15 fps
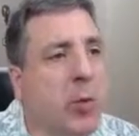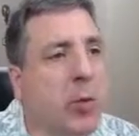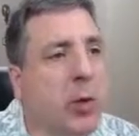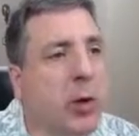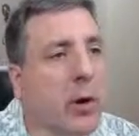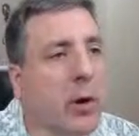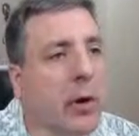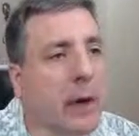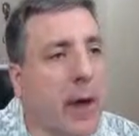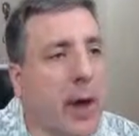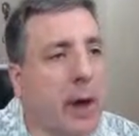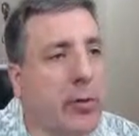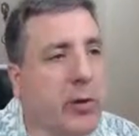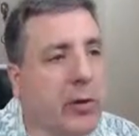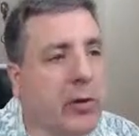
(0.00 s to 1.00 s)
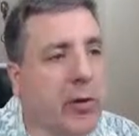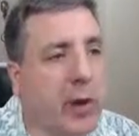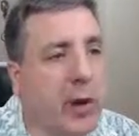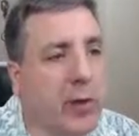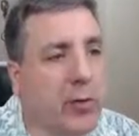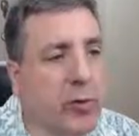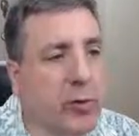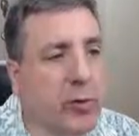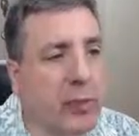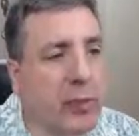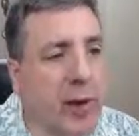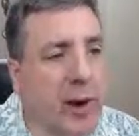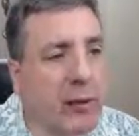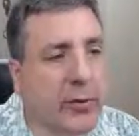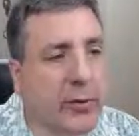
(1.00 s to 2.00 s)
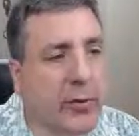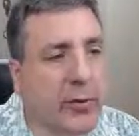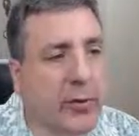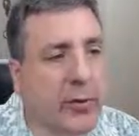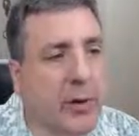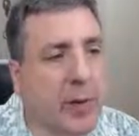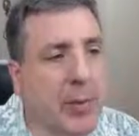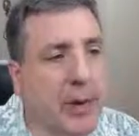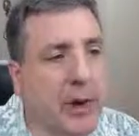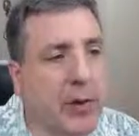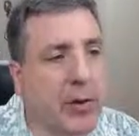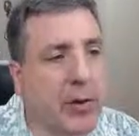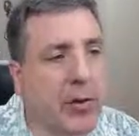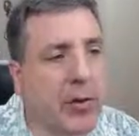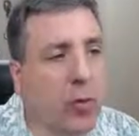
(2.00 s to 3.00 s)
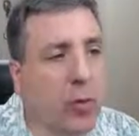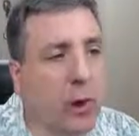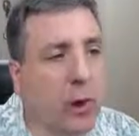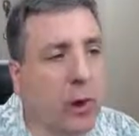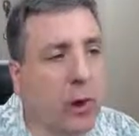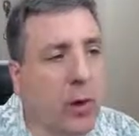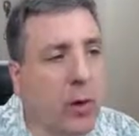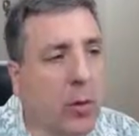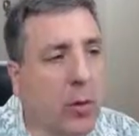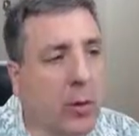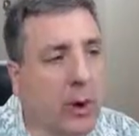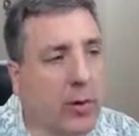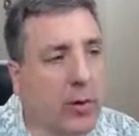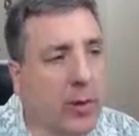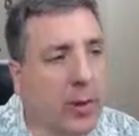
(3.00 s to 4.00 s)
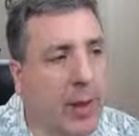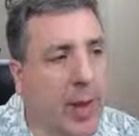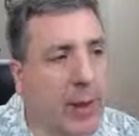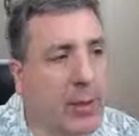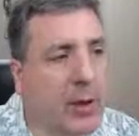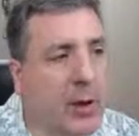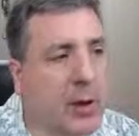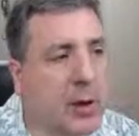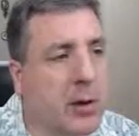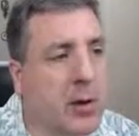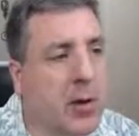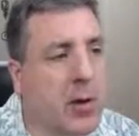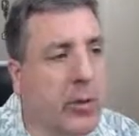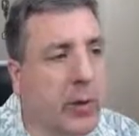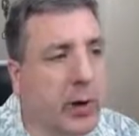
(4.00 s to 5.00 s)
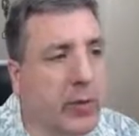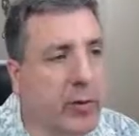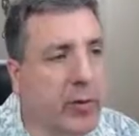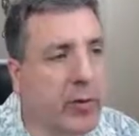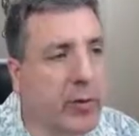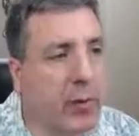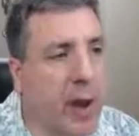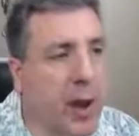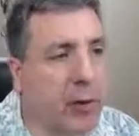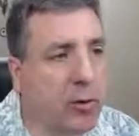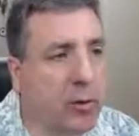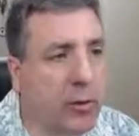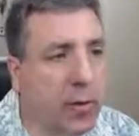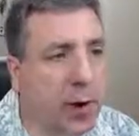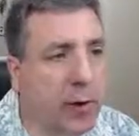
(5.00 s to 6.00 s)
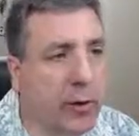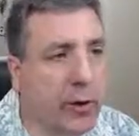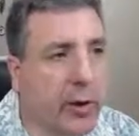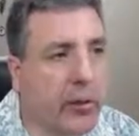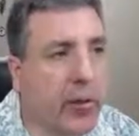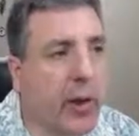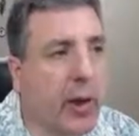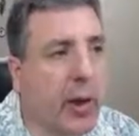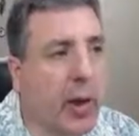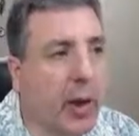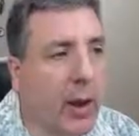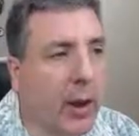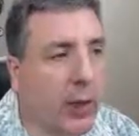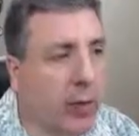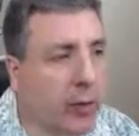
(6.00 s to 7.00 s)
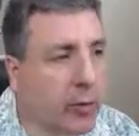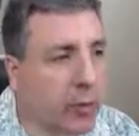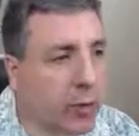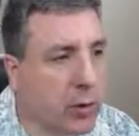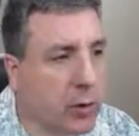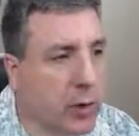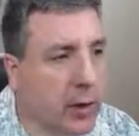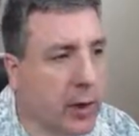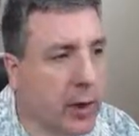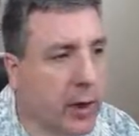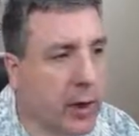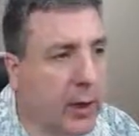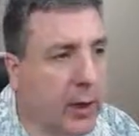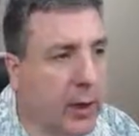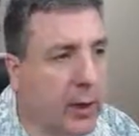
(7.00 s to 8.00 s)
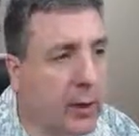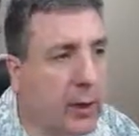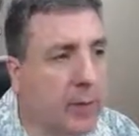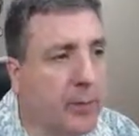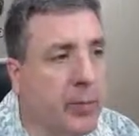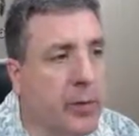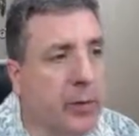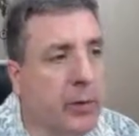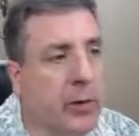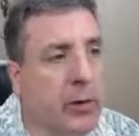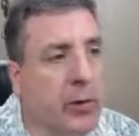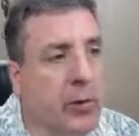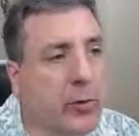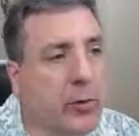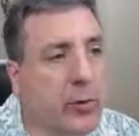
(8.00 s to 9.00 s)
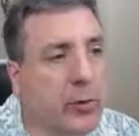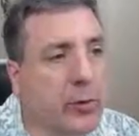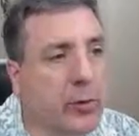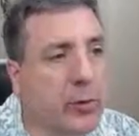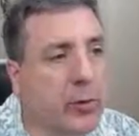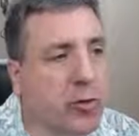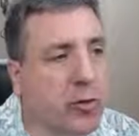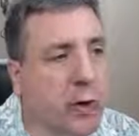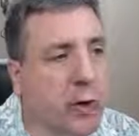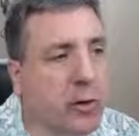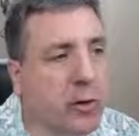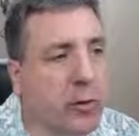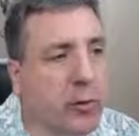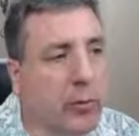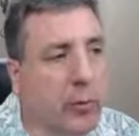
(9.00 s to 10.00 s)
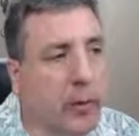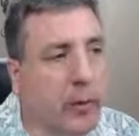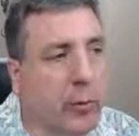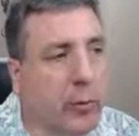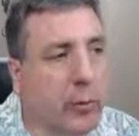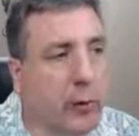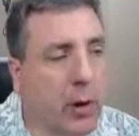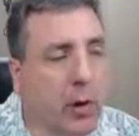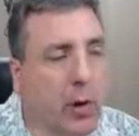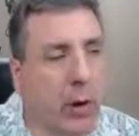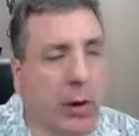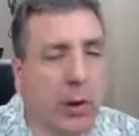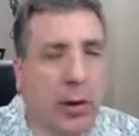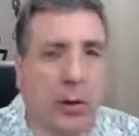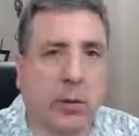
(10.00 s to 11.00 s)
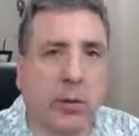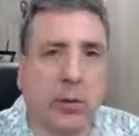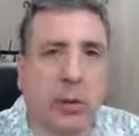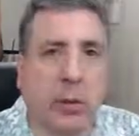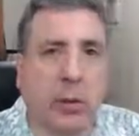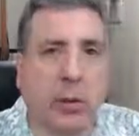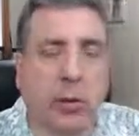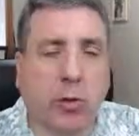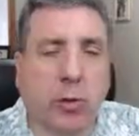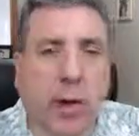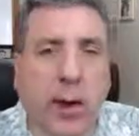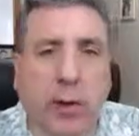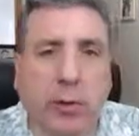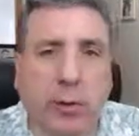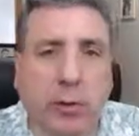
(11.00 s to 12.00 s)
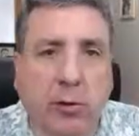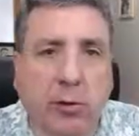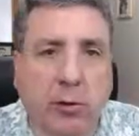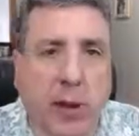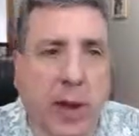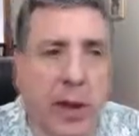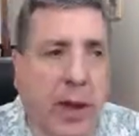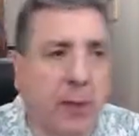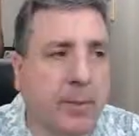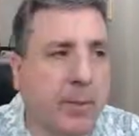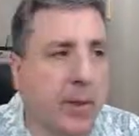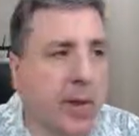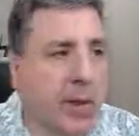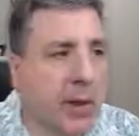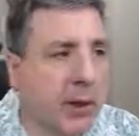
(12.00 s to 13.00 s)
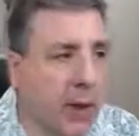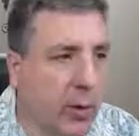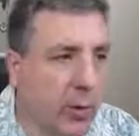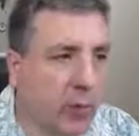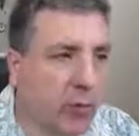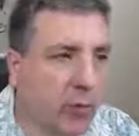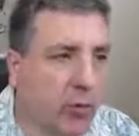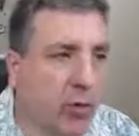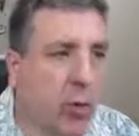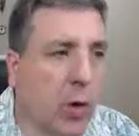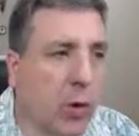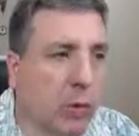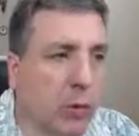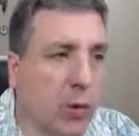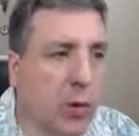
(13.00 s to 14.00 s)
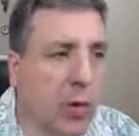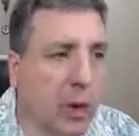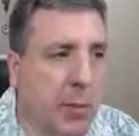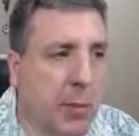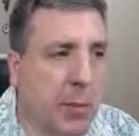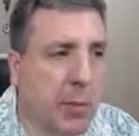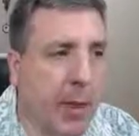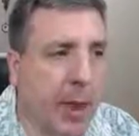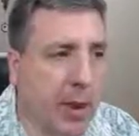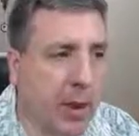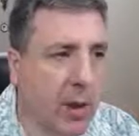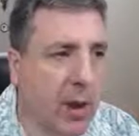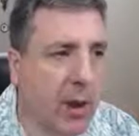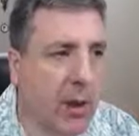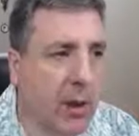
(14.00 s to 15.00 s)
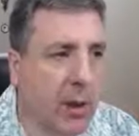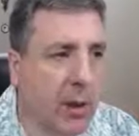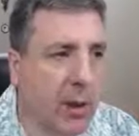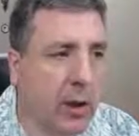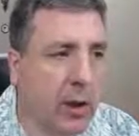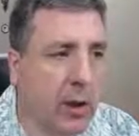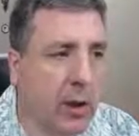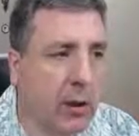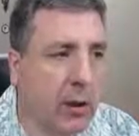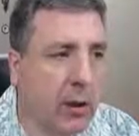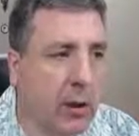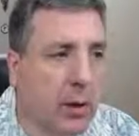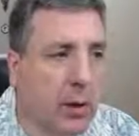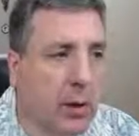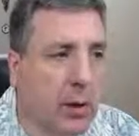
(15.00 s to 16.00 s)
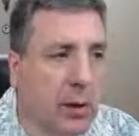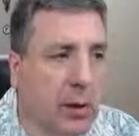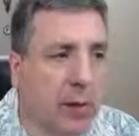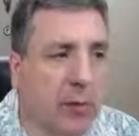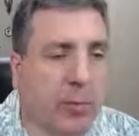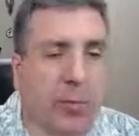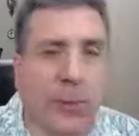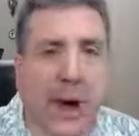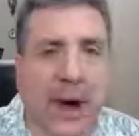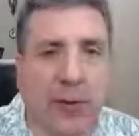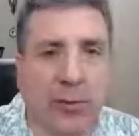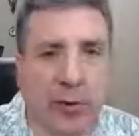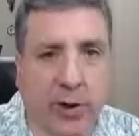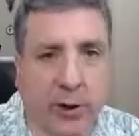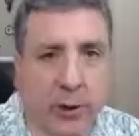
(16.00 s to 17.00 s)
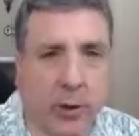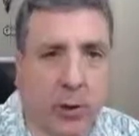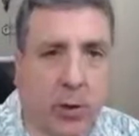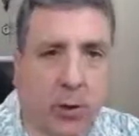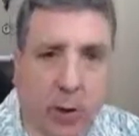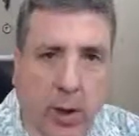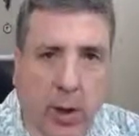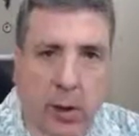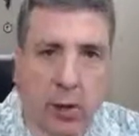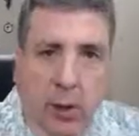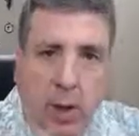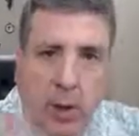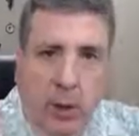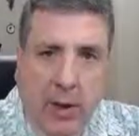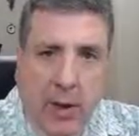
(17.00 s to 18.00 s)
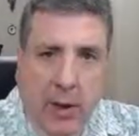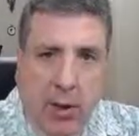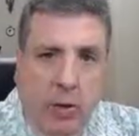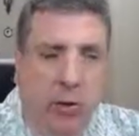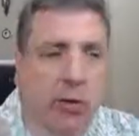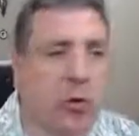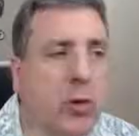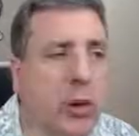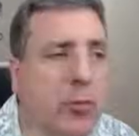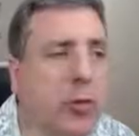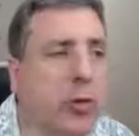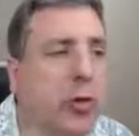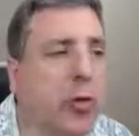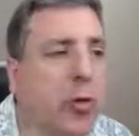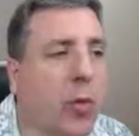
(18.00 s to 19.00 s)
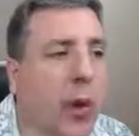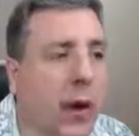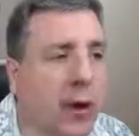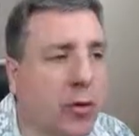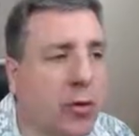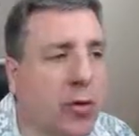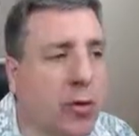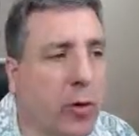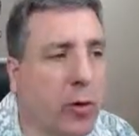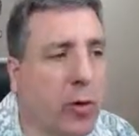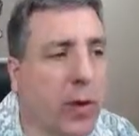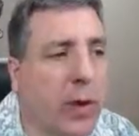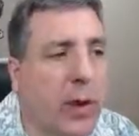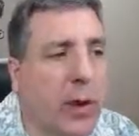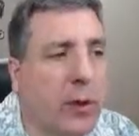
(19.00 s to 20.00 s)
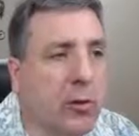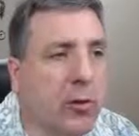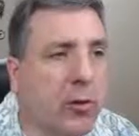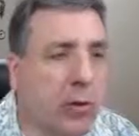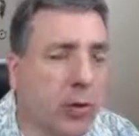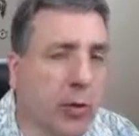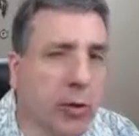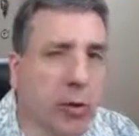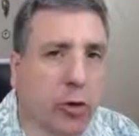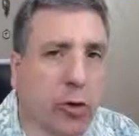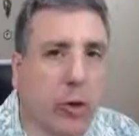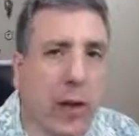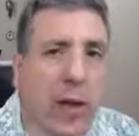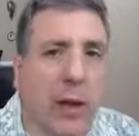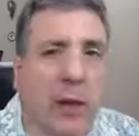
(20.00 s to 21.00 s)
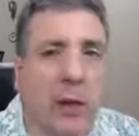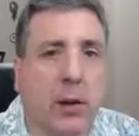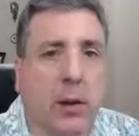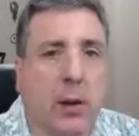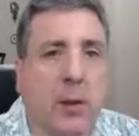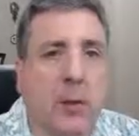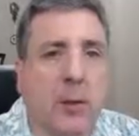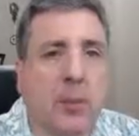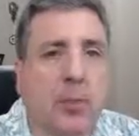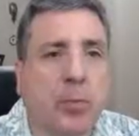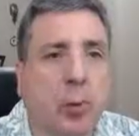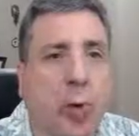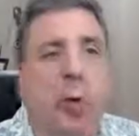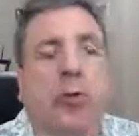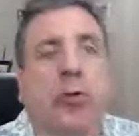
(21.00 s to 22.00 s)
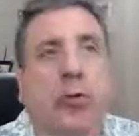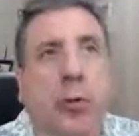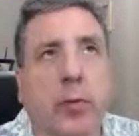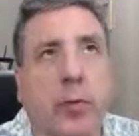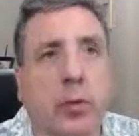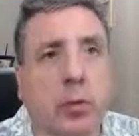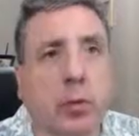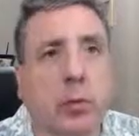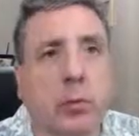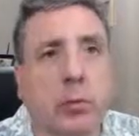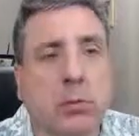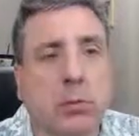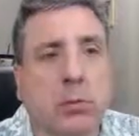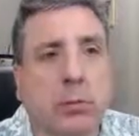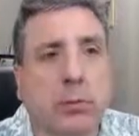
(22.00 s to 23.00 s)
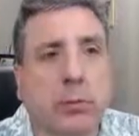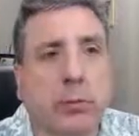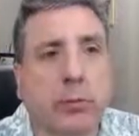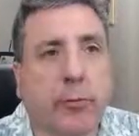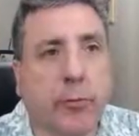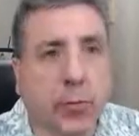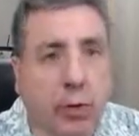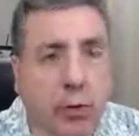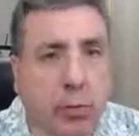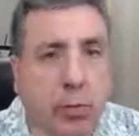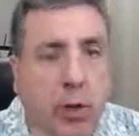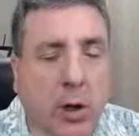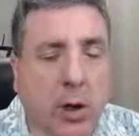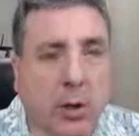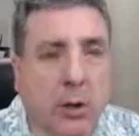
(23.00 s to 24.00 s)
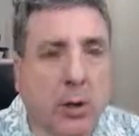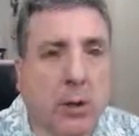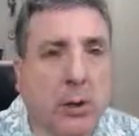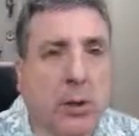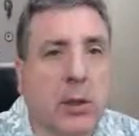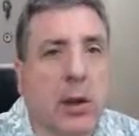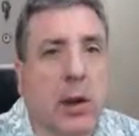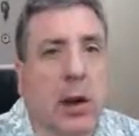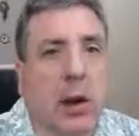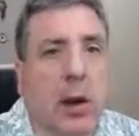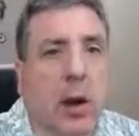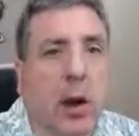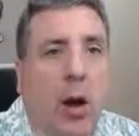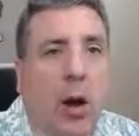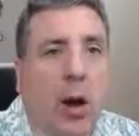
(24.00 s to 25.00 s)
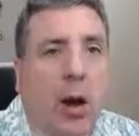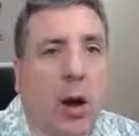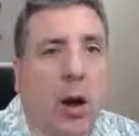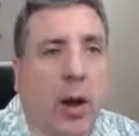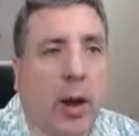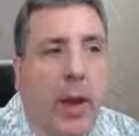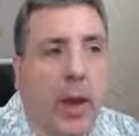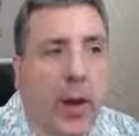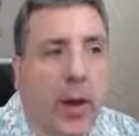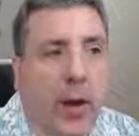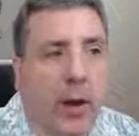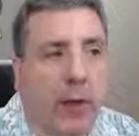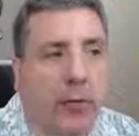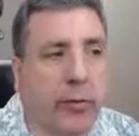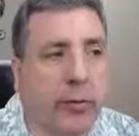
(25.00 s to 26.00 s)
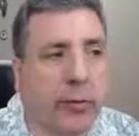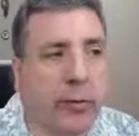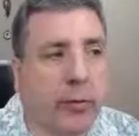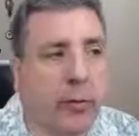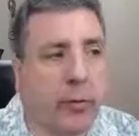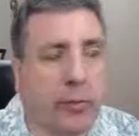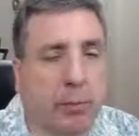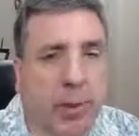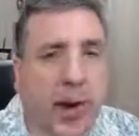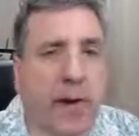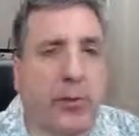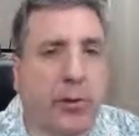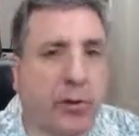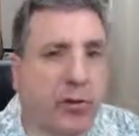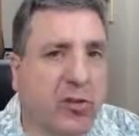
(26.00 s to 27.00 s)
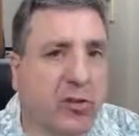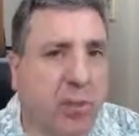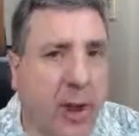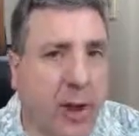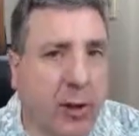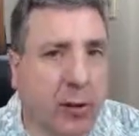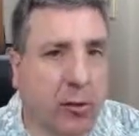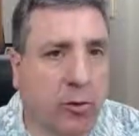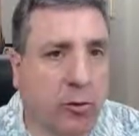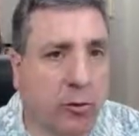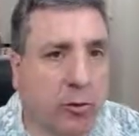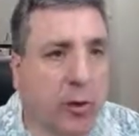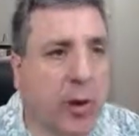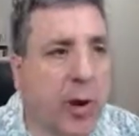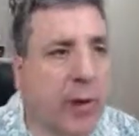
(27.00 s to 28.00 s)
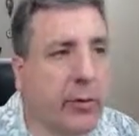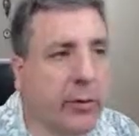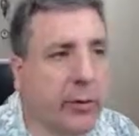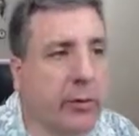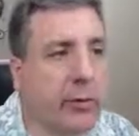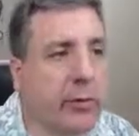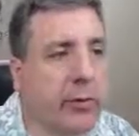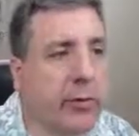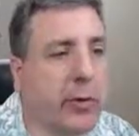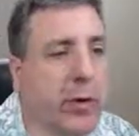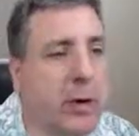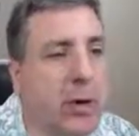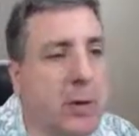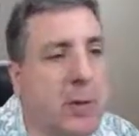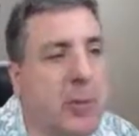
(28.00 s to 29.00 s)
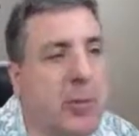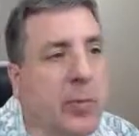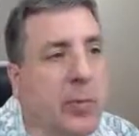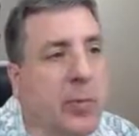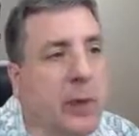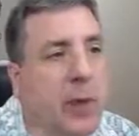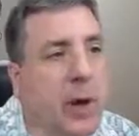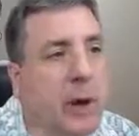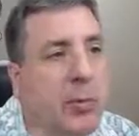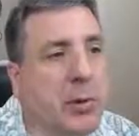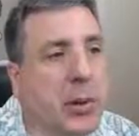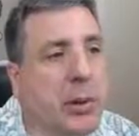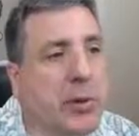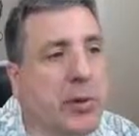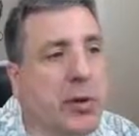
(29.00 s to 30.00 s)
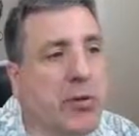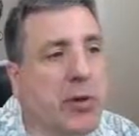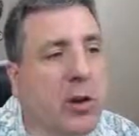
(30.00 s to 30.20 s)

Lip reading: going to have the transverse processes coming out this way. We have a lamina. We have a spinous process. And since we're looking at here, there's the first structure. If you recall, in the thoracic spine, it was just one bone coming back. Here, it's bifid. Okay, they're coming out in two different directions. So cervical spine or cervical vertebra have bifid spinous processes. A couple other things that you